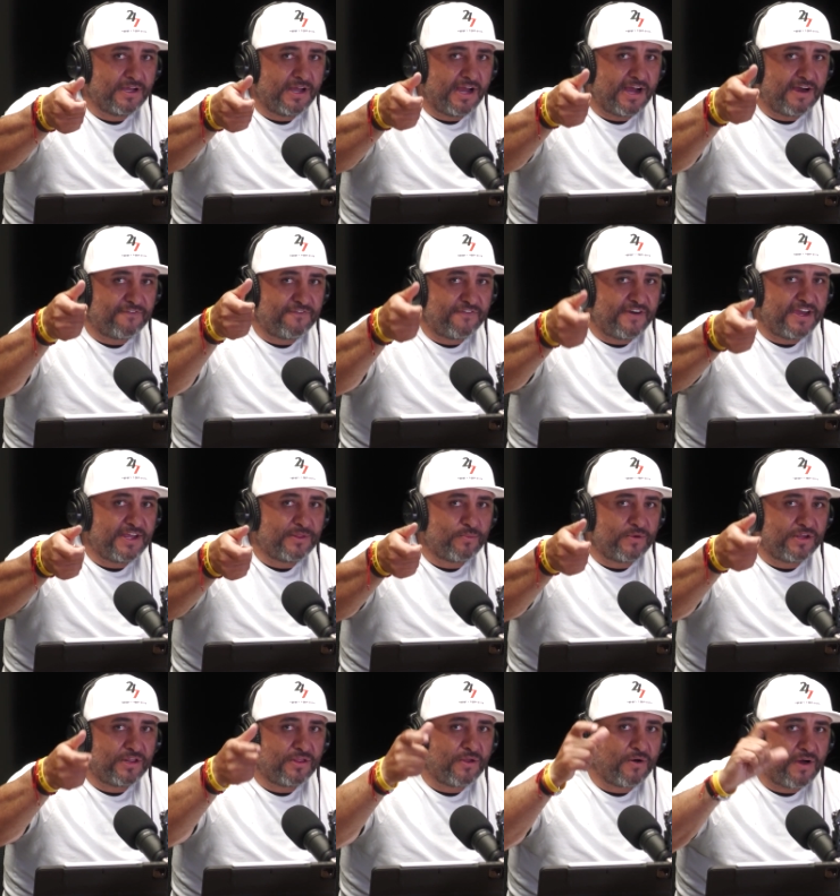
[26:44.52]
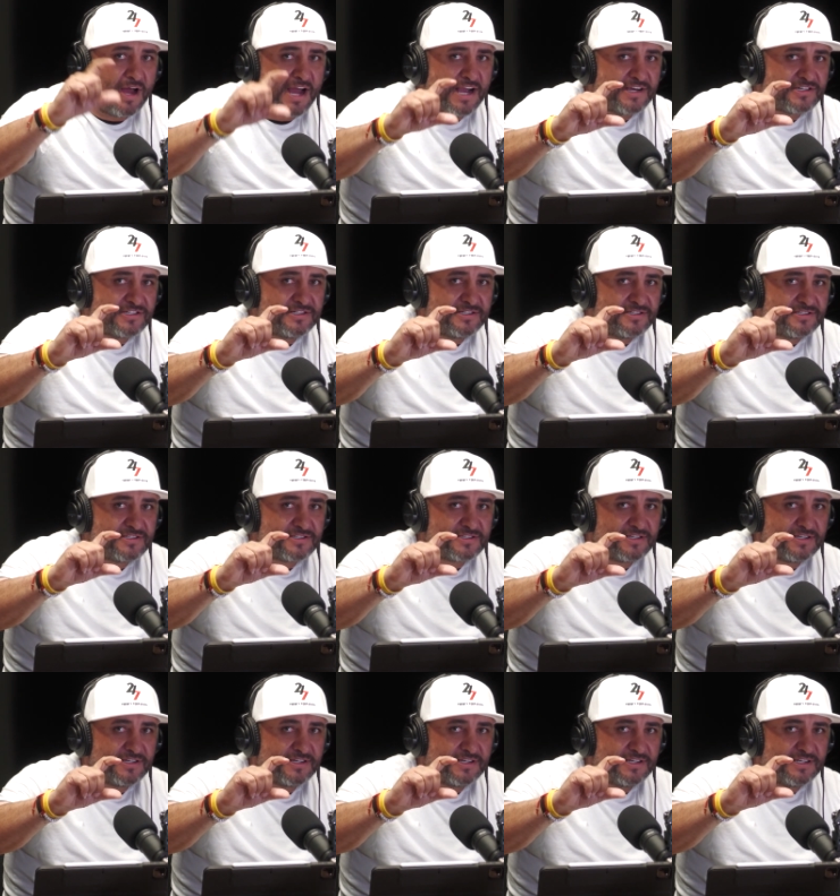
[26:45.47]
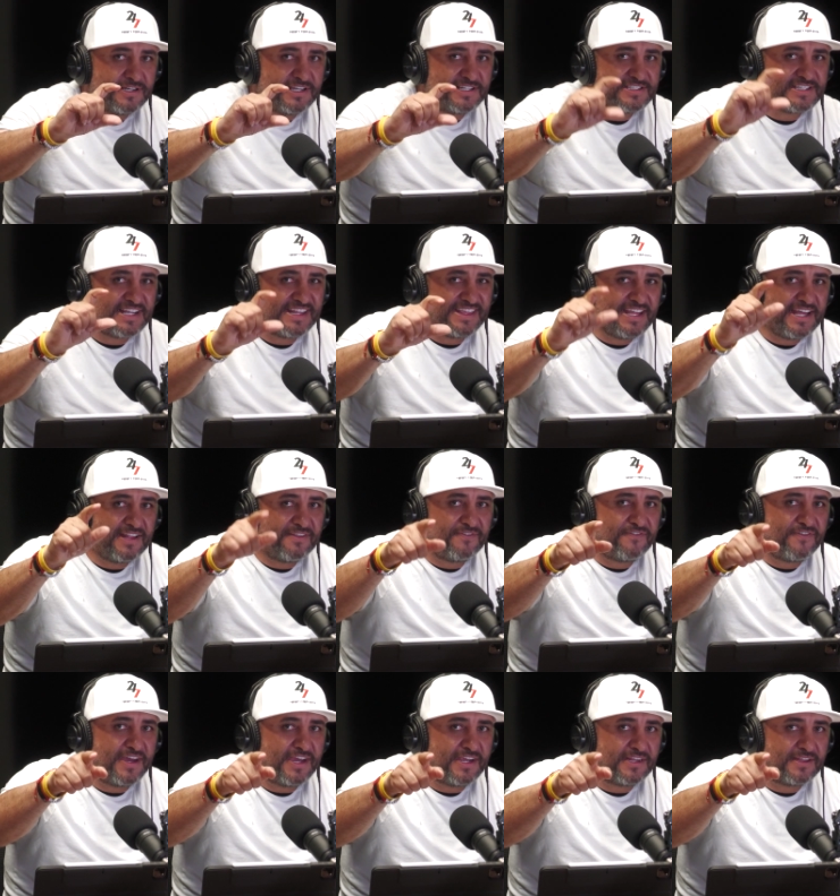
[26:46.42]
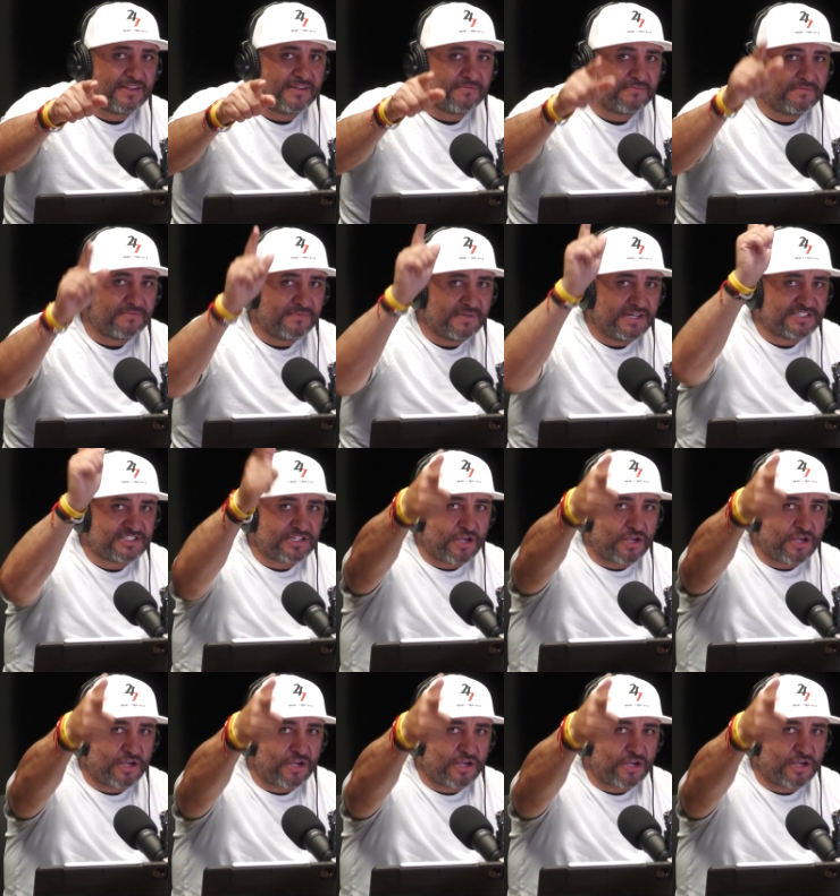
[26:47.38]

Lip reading: A faith with no actions is a dead faith. Let's